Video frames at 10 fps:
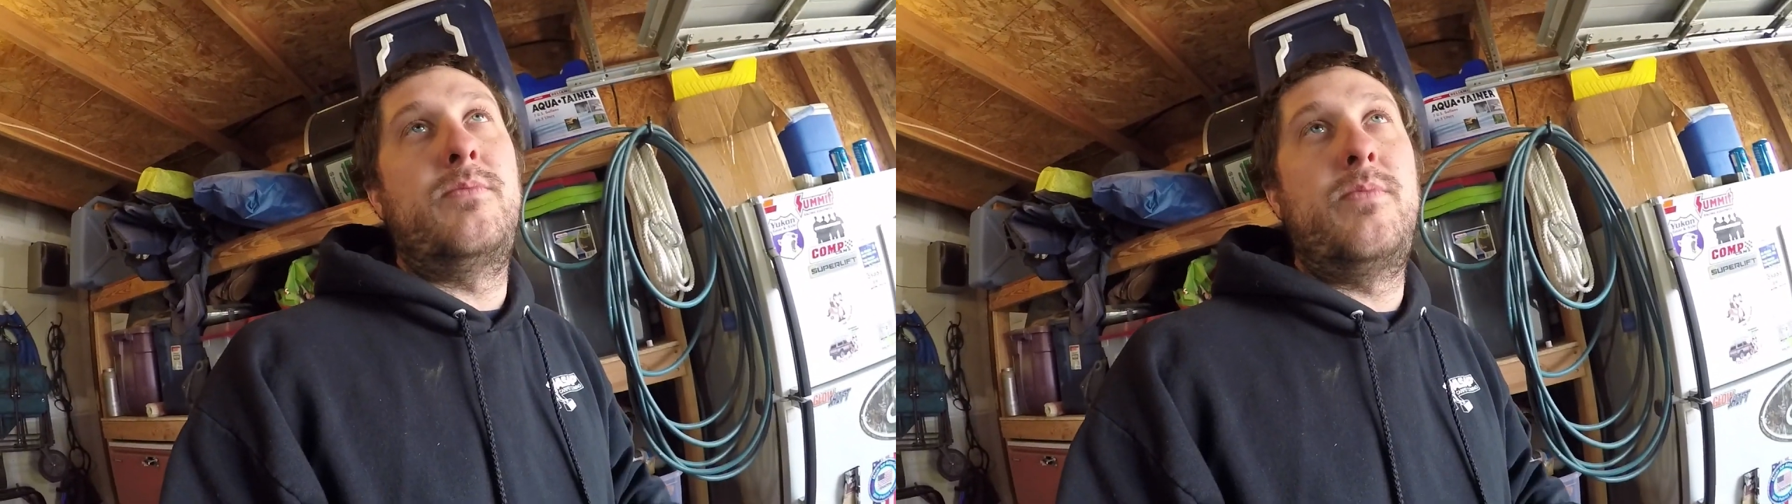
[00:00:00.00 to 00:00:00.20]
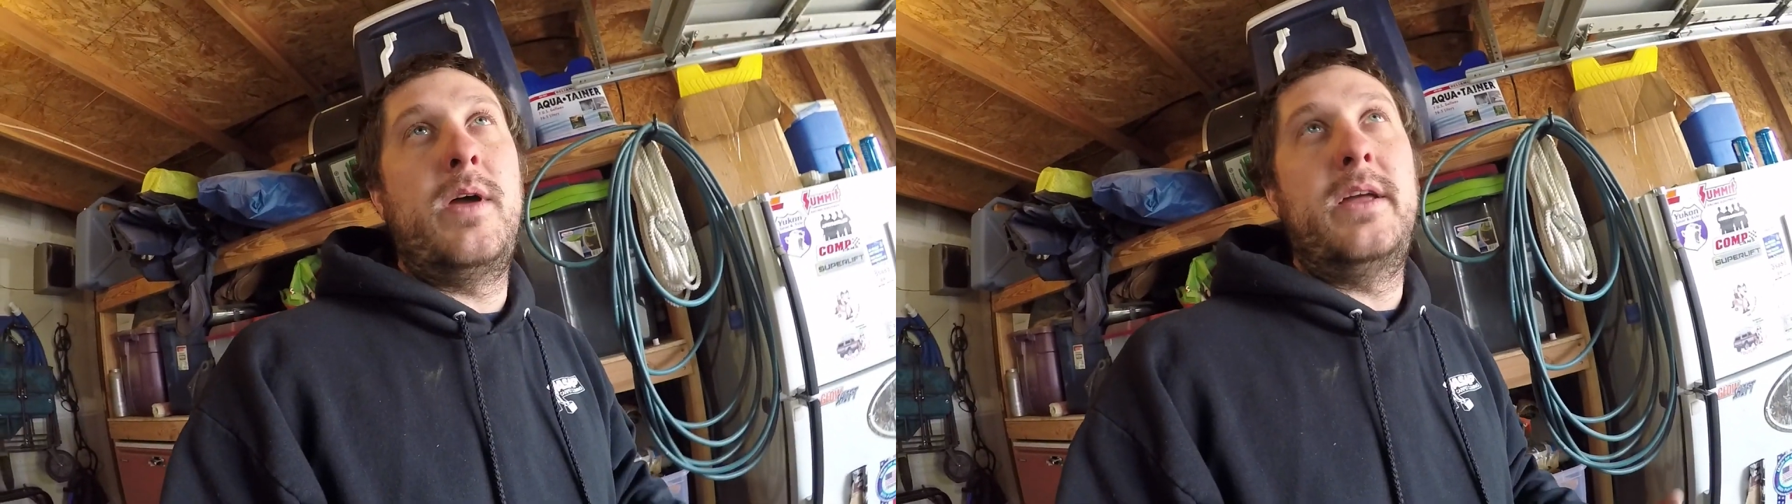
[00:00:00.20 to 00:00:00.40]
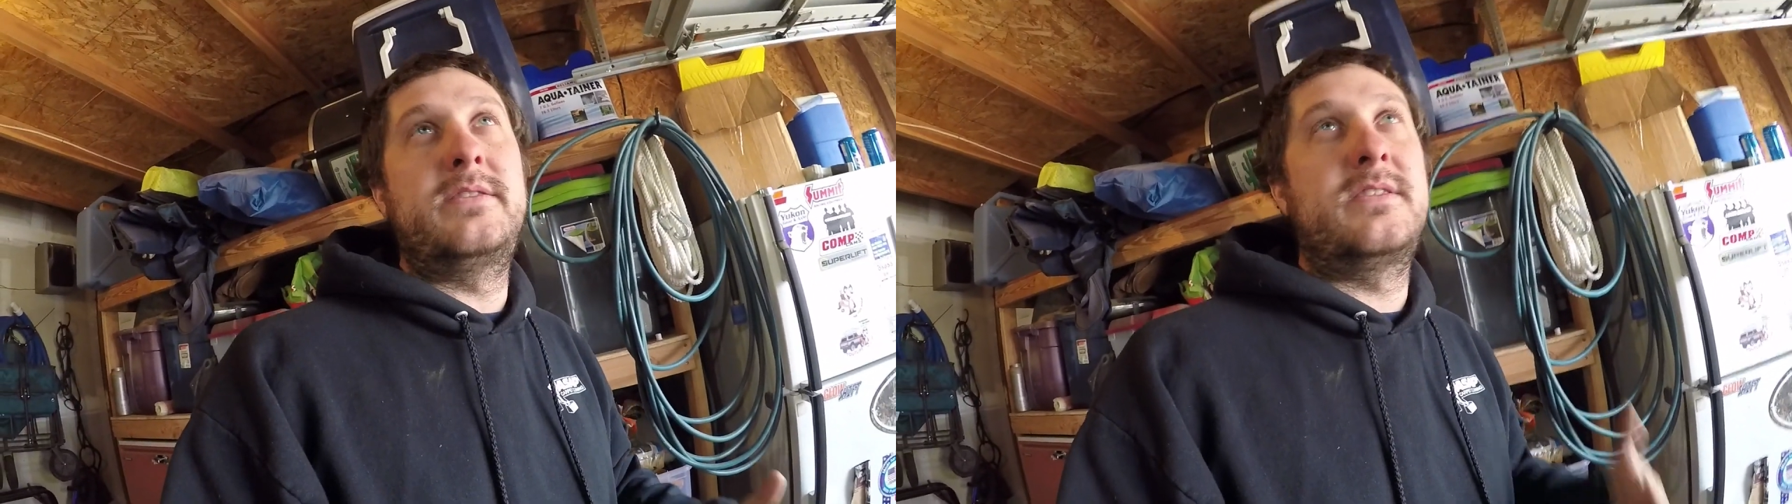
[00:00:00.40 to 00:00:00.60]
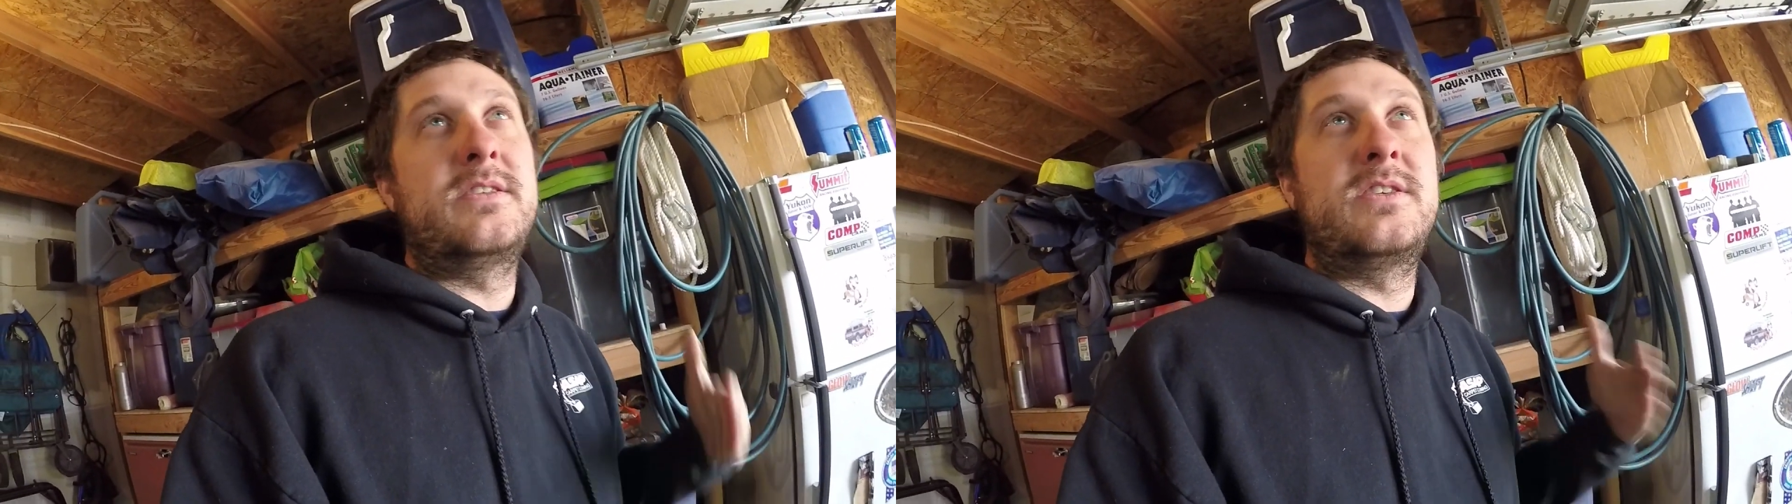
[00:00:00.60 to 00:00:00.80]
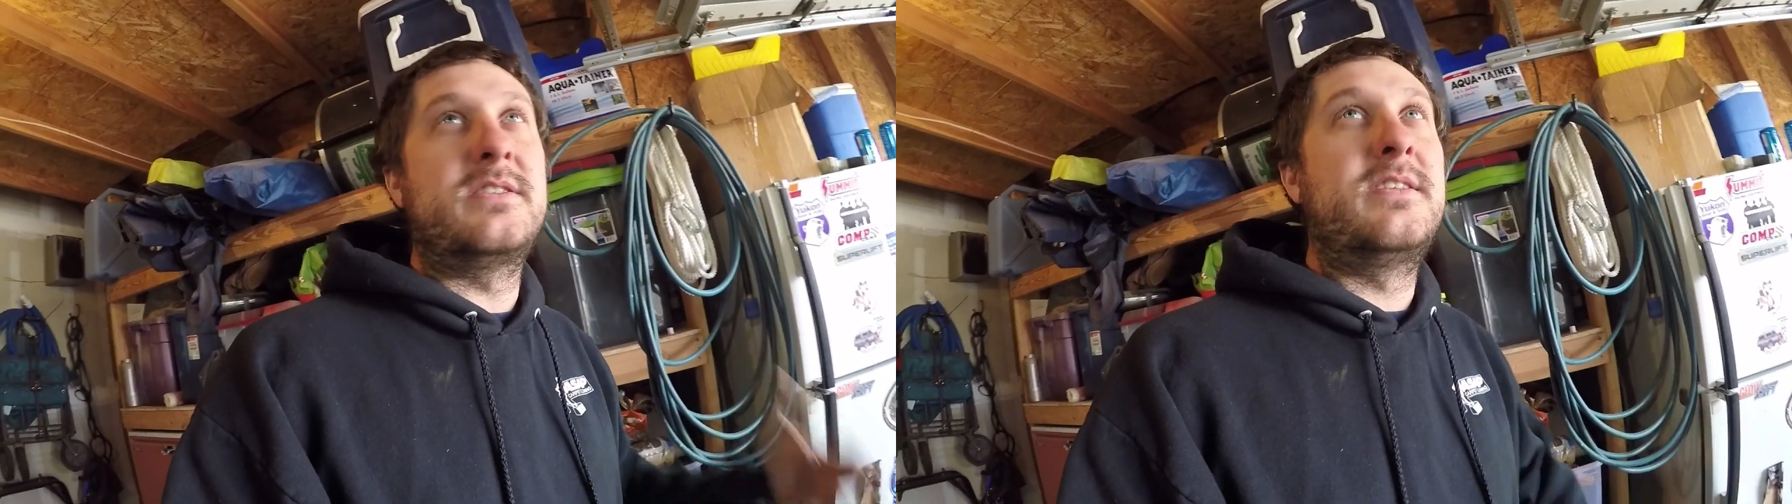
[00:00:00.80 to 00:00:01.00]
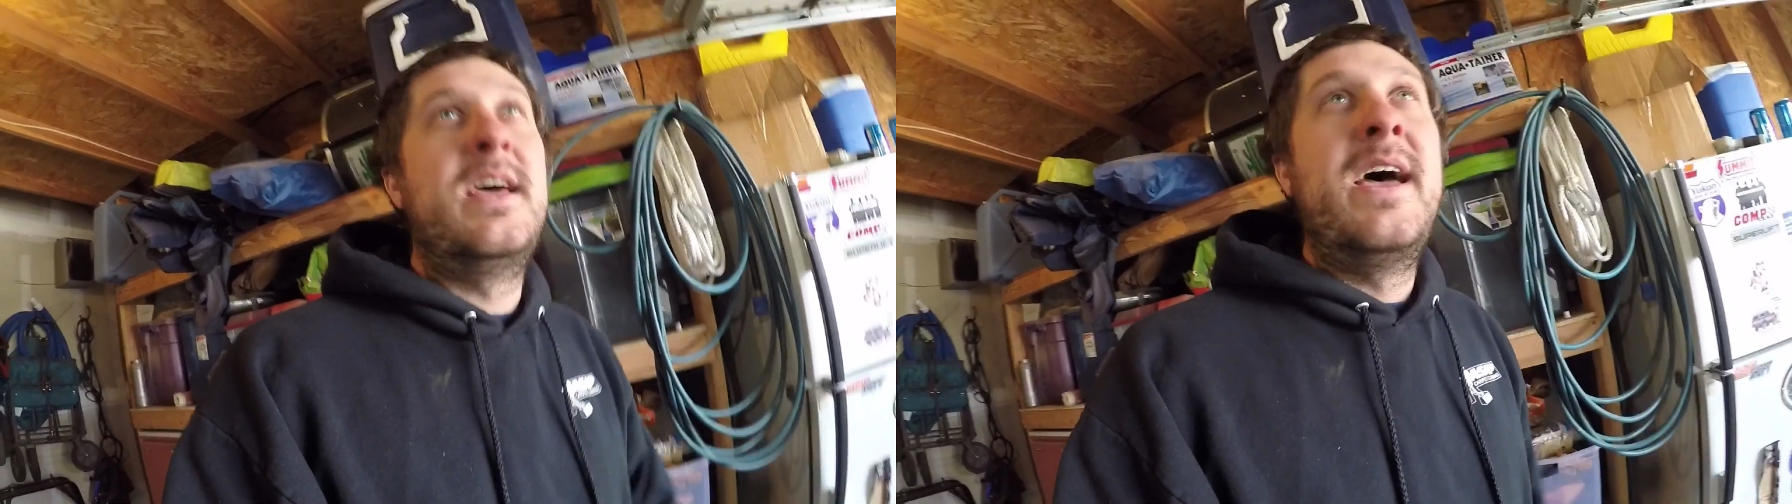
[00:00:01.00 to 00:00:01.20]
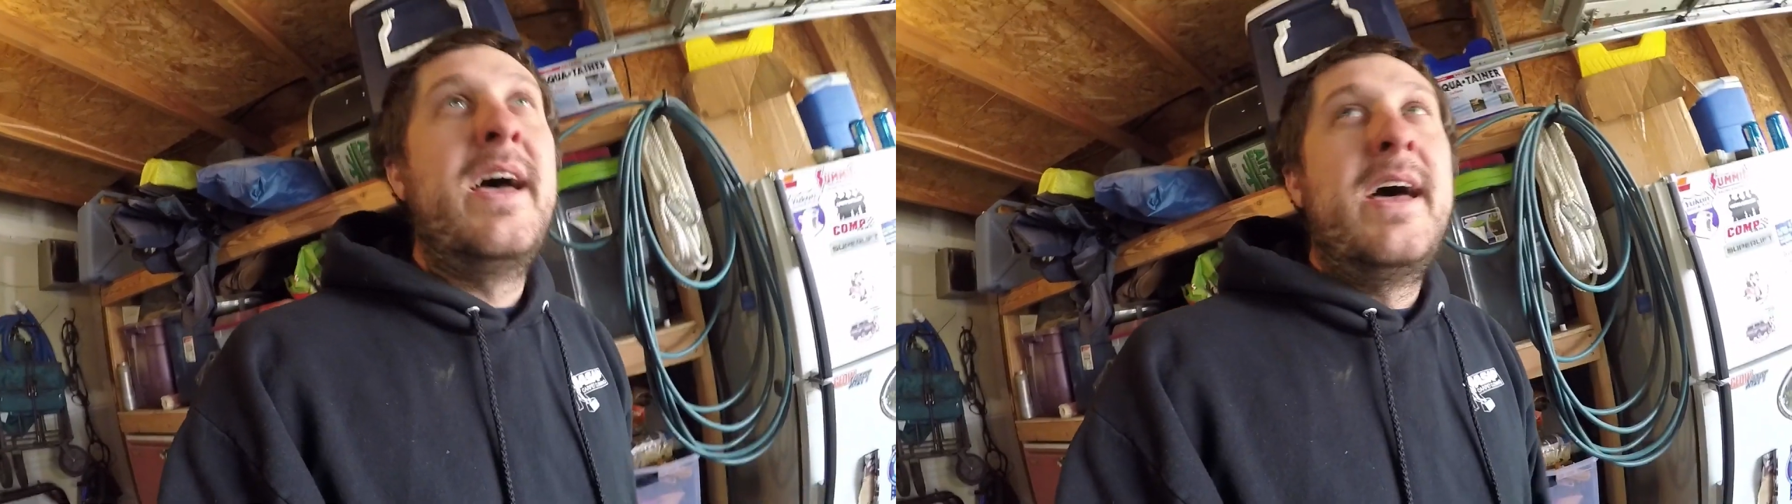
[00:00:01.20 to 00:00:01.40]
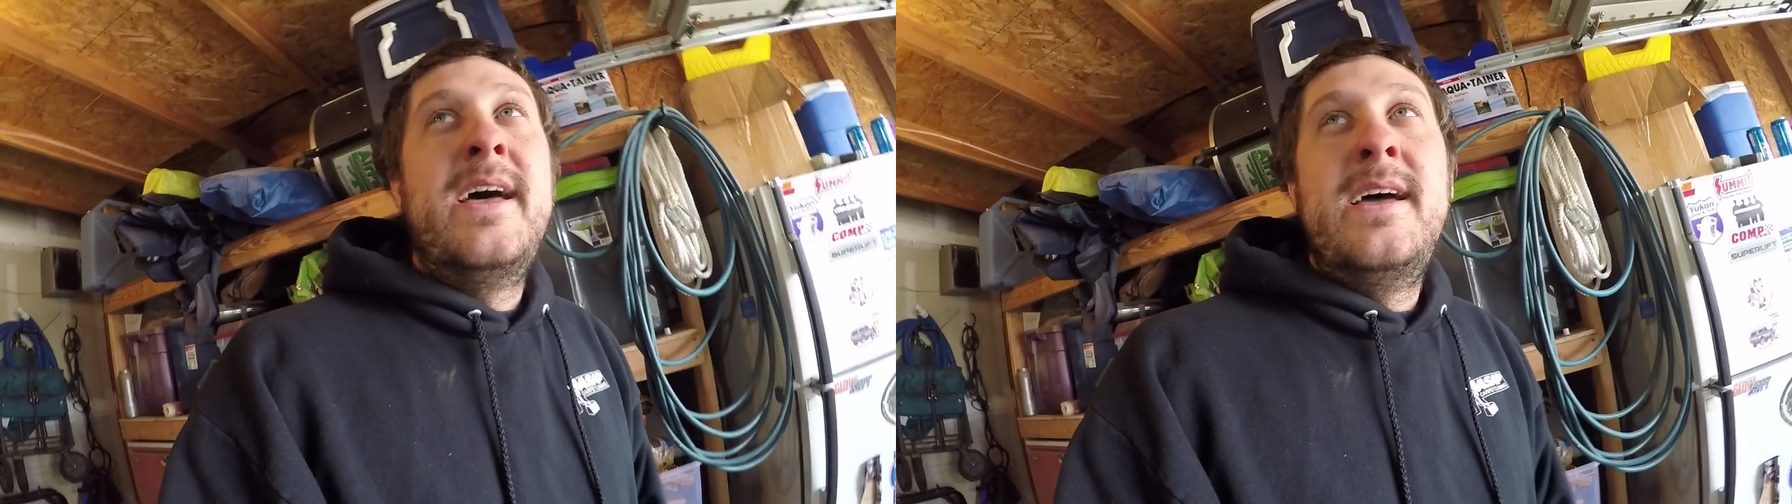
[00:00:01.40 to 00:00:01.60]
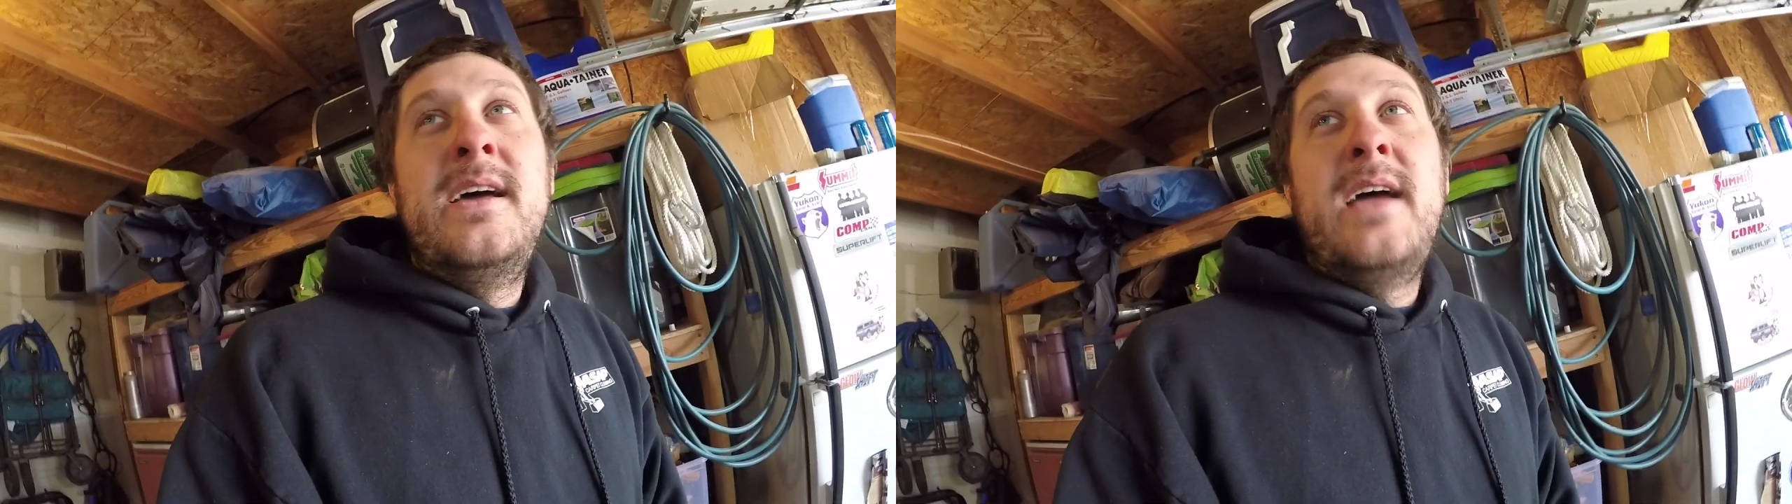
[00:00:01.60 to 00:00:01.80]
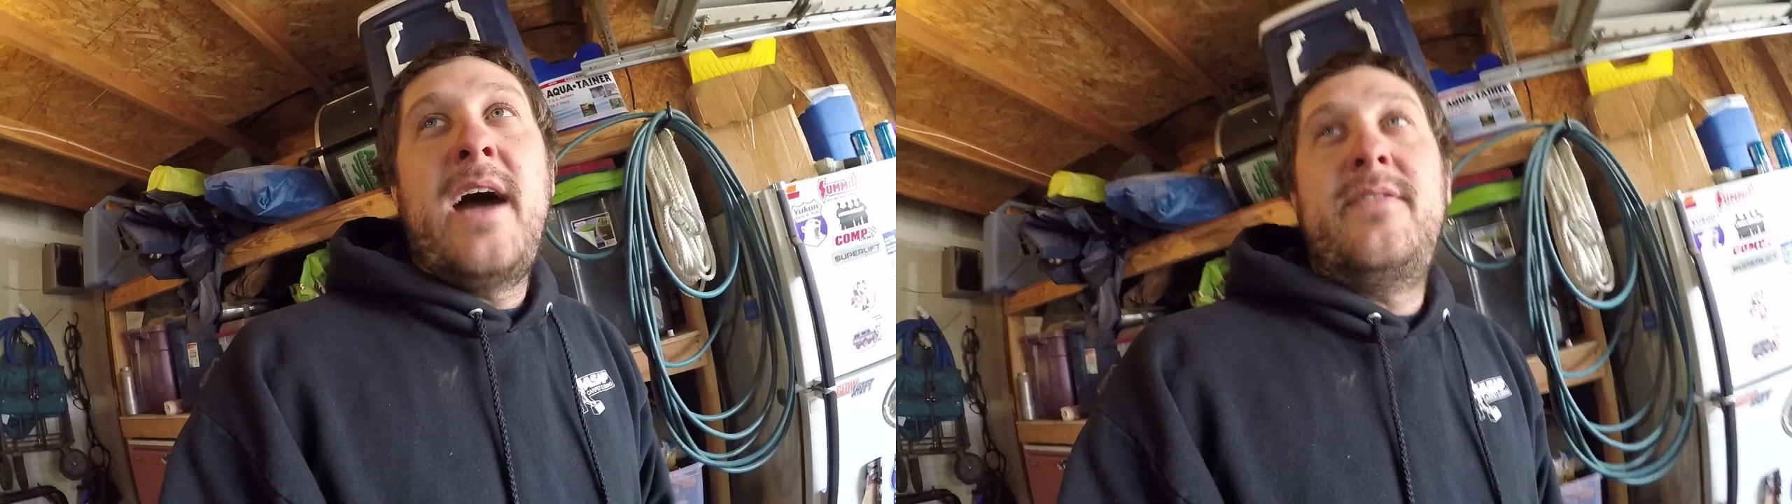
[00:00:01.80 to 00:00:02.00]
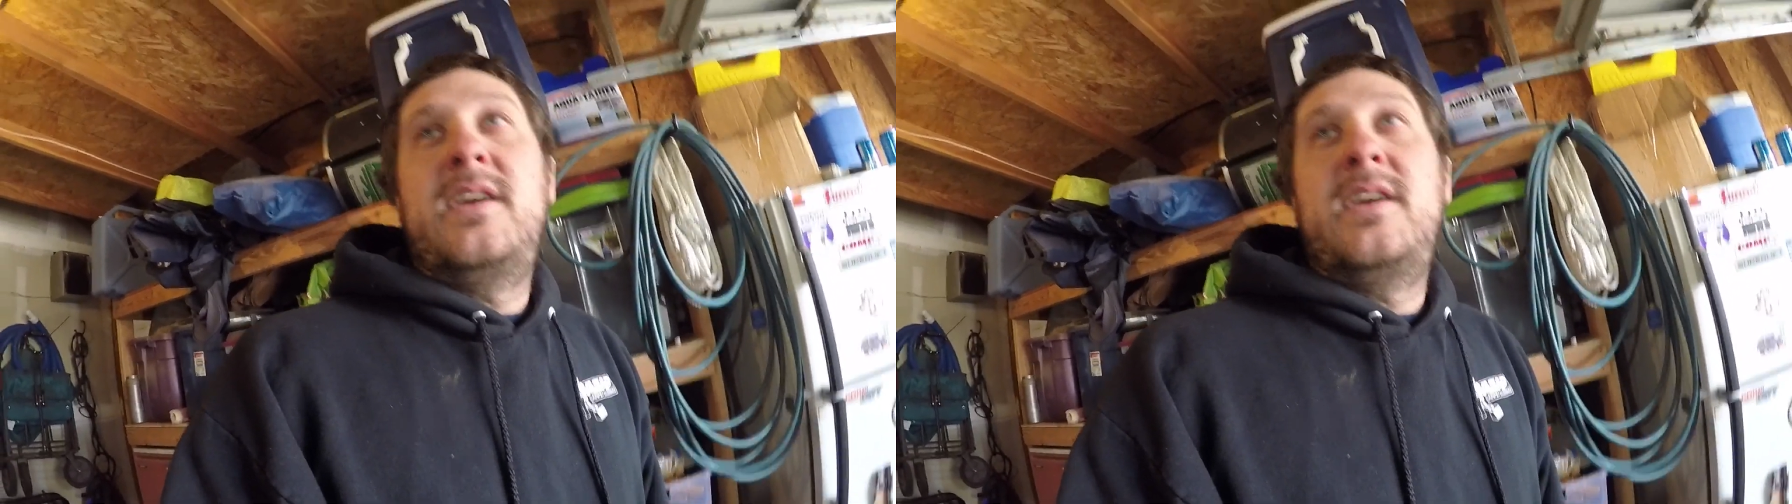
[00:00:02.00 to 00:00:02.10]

It's just having